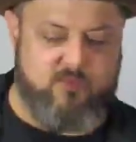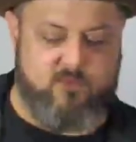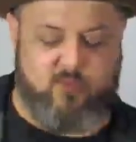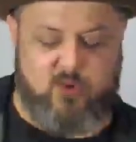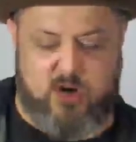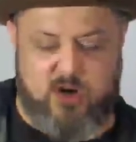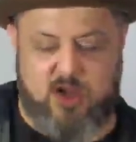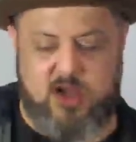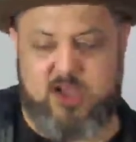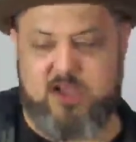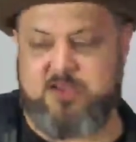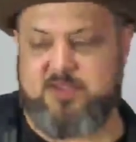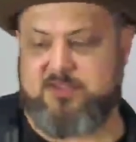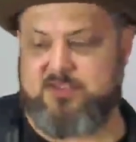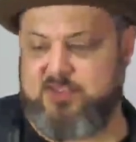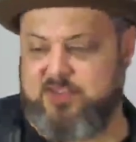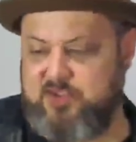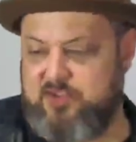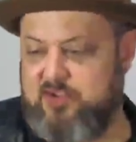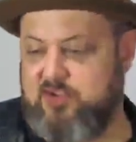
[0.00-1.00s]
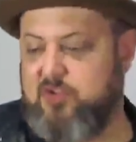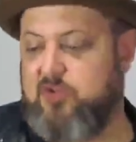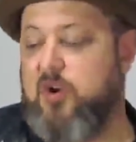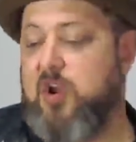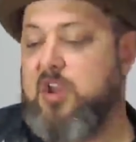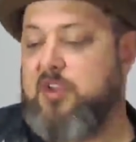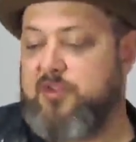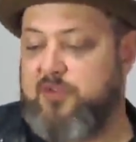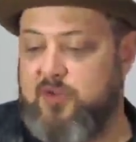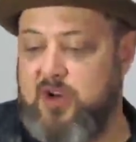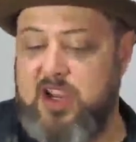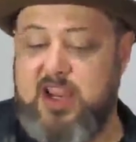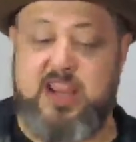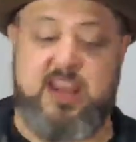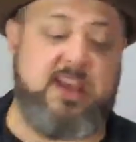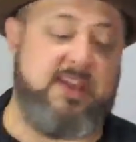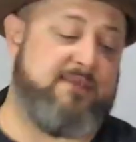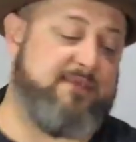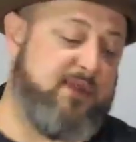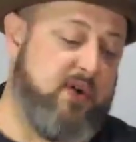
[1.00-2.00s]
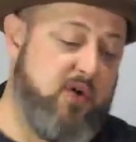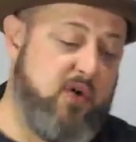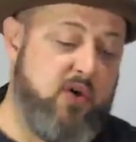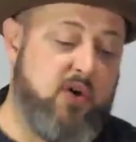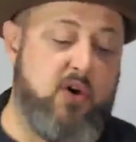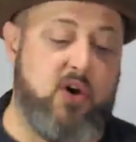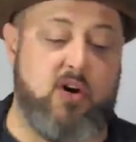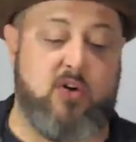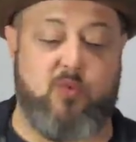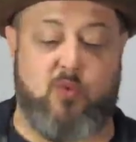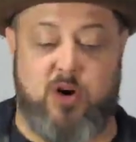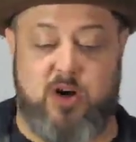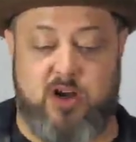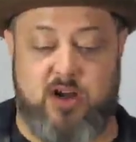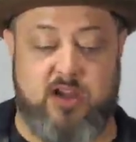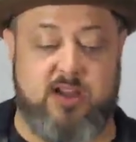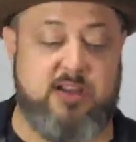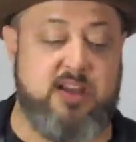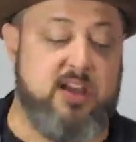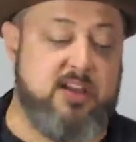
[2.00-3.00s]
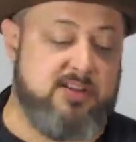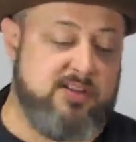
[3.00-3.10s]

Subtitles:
1, 2, 3, 4, 1,